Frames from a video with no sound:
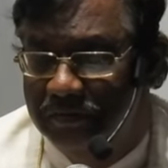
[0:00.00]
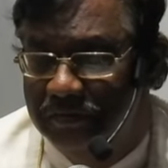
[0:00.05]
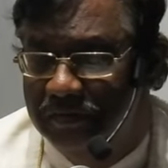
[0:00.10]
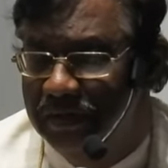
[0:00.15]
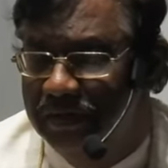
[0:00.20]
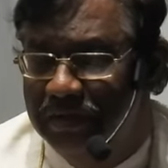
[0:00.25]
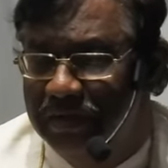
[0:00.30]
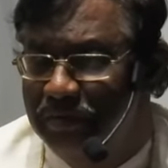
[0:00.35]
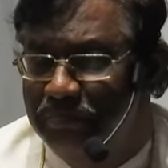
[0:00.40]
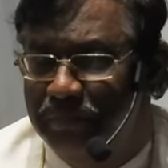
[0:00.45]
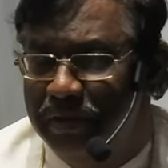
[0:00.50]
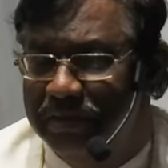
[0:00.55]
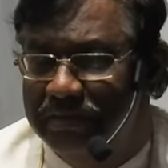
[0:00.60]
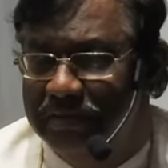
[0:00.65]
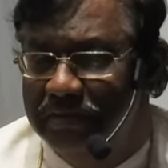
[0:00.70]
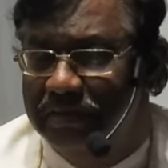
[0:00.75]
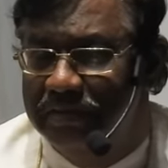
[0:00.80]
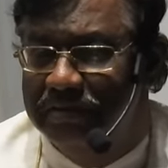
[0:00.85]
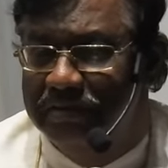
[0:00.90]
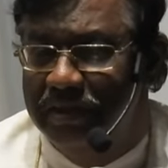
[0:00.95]
Then the
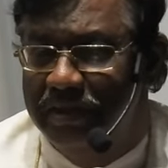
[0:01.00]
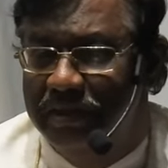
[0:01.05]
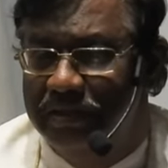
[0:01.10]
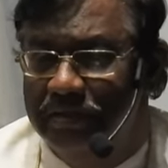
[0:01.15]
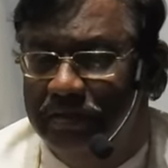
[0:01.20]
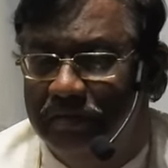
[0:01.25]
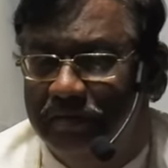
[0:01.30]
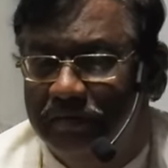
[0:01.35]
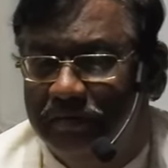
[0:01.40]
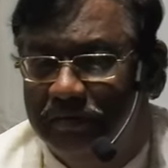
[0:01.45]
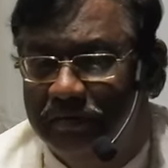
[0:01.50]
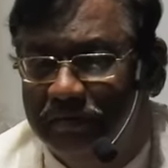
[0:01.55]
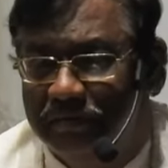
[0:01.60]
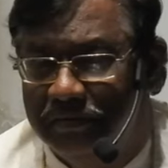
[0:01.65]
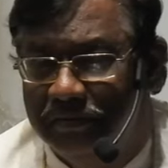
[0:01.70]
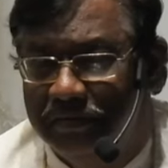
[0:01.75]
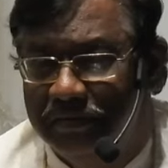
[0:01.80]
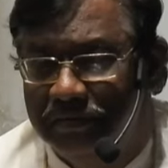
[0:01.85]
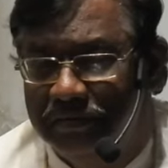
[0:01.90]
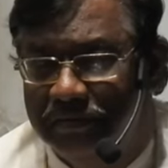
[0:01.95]
ambassador said,
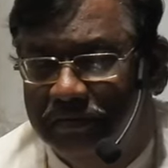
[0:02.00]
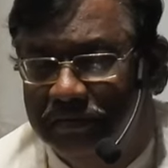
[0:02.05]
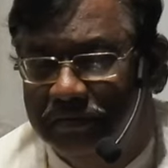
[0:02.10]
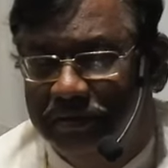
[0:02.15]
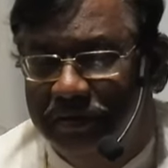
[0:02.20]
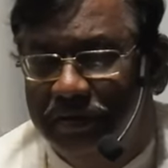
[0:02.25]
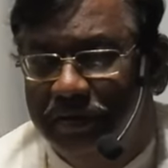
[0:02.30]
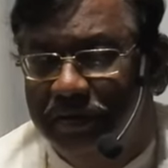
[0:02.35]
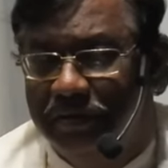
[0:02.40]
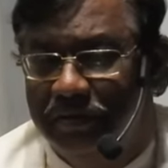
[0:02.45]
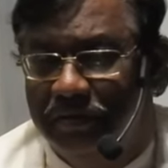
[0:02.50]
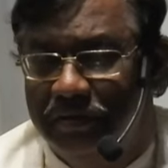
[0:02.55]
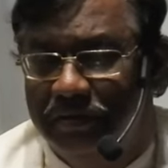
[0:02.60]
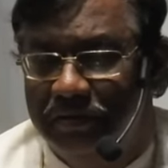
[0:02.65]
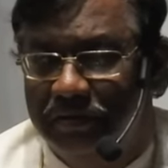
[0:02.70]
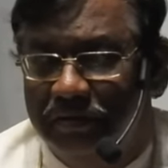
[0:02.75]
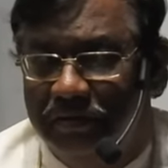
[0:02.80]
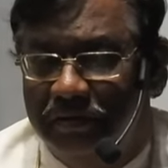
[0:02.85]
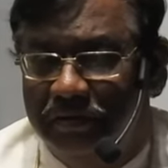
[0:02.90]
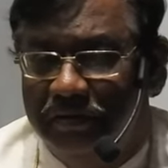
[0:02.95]
See,
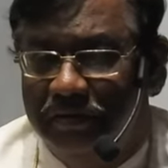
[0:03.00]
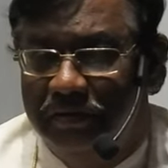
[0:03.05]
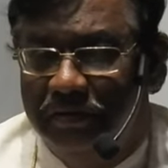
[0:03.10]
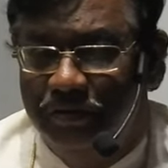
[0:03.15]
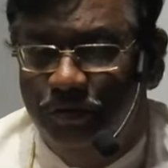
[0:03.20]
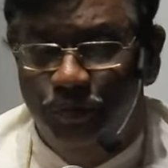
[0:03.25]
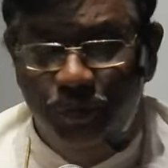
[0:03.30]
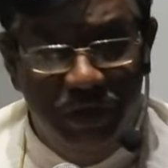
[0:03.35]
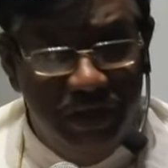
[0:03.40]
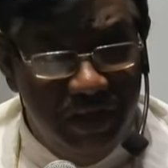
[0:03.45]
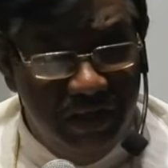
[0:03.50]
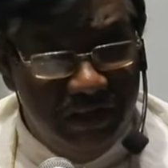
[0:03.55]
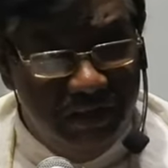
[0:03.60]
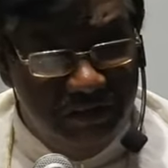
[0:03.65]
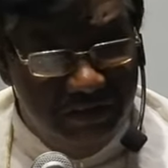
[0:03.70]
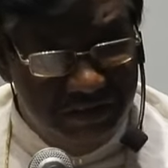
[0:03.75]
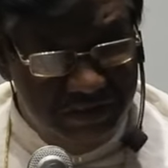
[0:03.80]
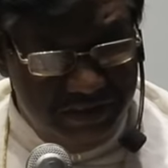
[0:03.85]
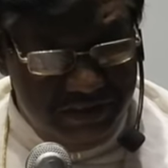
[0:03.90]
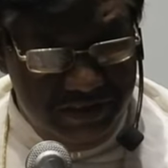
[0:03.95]
we are
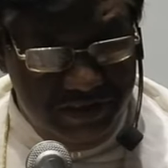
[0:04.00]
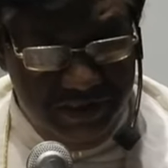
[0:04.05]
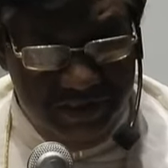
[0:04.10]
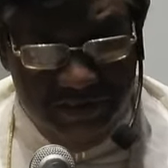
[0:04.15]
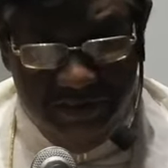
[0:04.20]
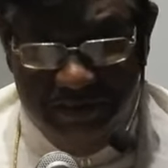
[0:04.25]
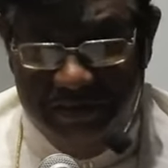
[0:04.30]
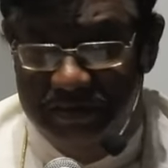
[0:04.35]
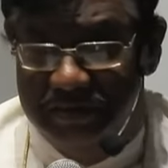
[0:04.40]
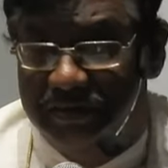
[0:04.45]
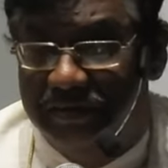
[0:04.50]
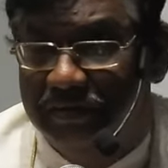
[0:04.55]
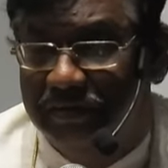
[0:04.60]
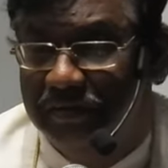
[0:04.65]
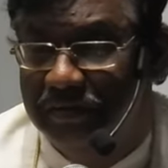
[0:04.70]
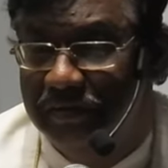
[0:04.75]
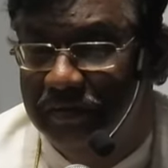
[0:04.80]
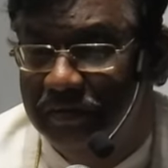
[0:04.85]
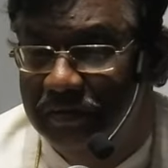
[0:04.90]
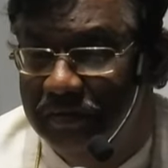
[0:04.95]
Christians.
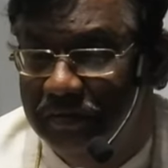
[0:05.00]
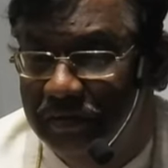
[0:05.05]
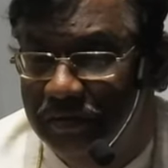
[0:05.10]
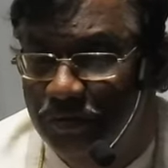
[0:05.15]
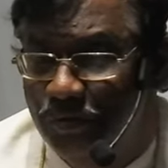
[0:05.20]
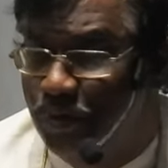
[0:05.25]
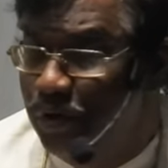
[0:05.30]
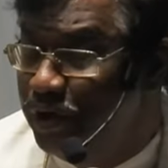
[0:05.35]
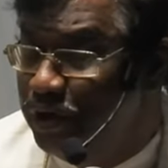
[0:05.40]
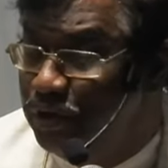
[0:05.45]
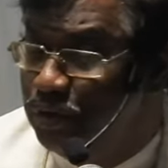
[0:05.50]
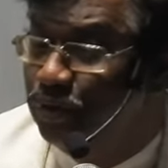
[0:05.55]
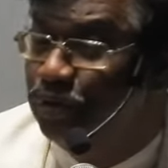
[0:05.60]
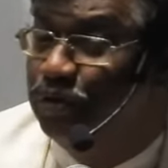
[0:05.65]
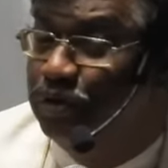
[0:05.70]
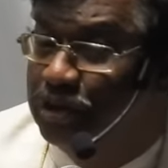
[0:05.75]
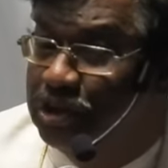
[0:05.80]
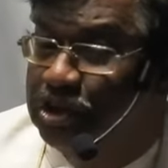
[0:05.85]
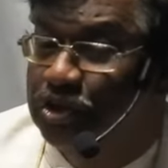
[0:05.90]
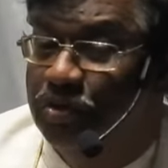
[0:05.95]
Why
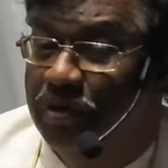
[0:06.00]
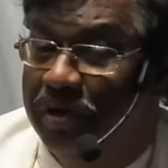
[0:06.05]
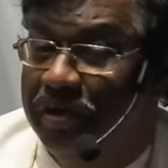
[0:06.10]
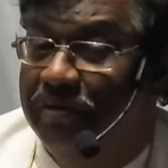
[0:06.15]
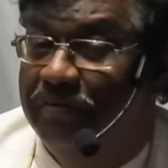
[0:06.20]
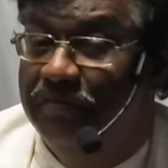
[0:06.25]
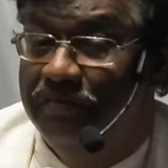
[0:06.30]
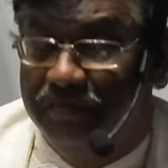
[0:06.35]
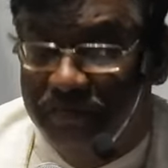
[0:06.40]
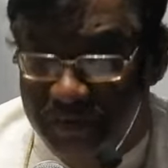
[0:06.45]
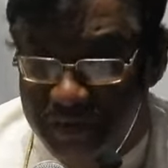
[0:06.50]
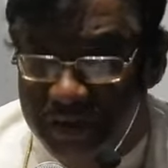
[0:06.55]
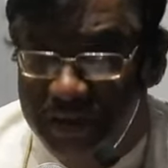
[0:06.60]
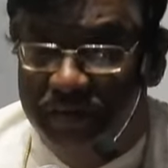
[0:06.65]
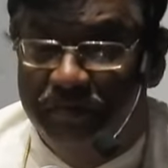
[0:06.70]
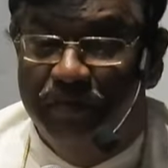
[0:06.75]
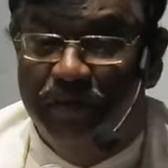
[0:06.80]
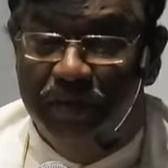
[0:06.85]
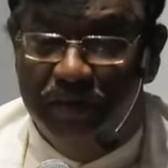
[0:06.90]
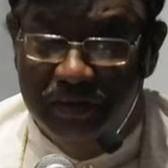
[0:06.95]
don't you try
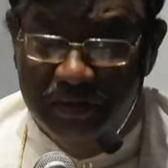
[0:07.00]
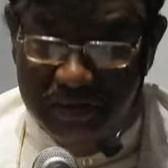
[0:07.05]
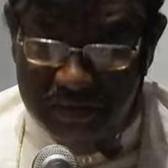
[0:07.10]
forgiving